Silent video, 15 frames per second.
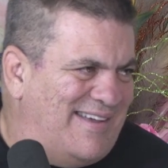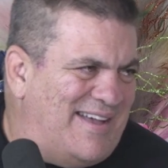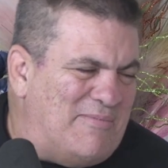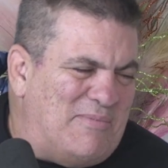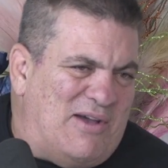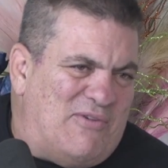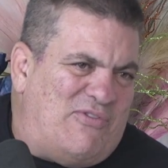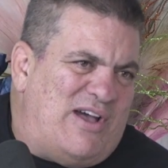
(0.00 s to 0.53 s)

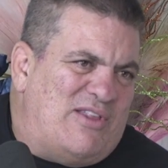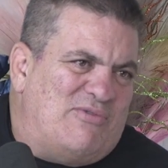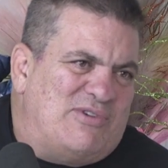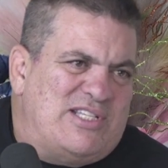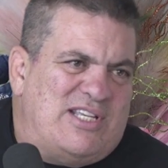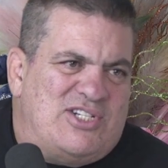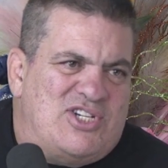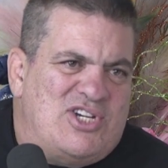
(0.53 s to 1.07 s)
Yeah, my father
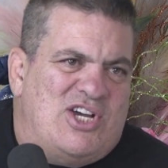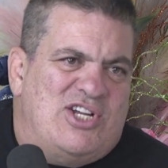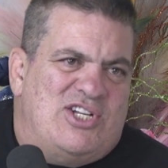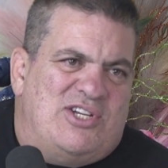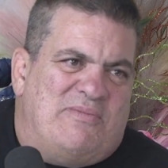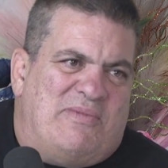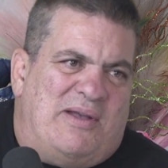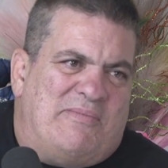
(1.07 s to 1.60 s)
was a
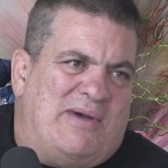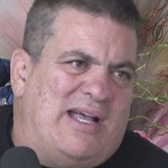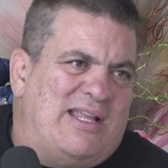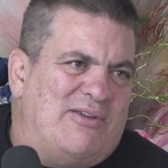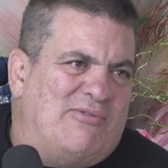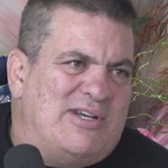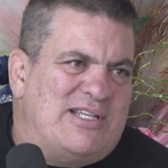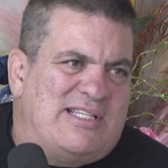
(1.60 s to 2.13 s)
judge and my
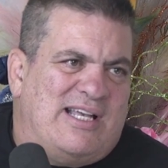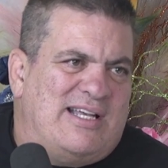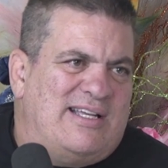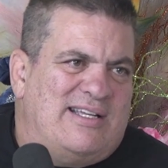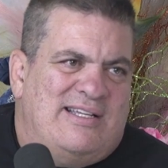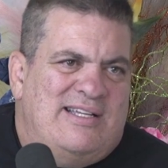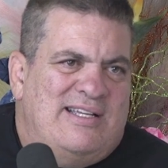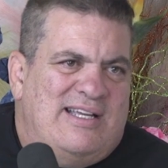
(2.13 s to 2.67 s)
mother was
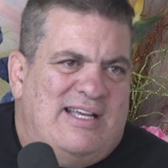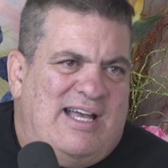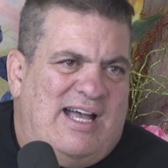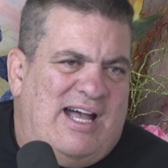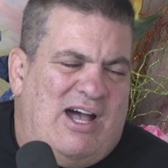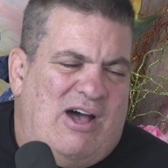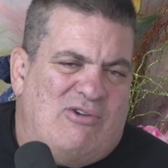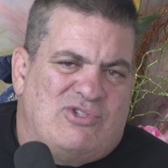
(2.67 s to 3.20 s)
a
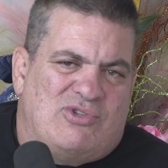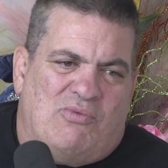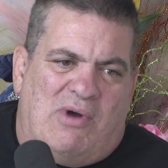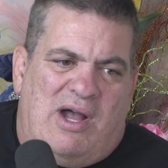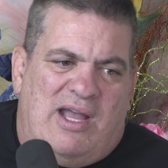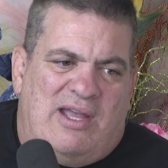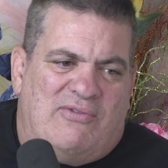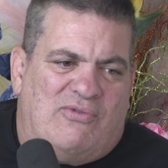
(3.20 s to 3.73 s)

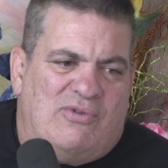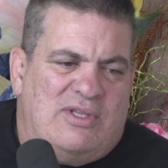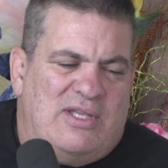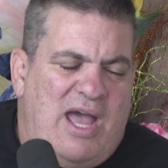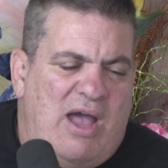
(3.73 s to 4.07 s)
housewife.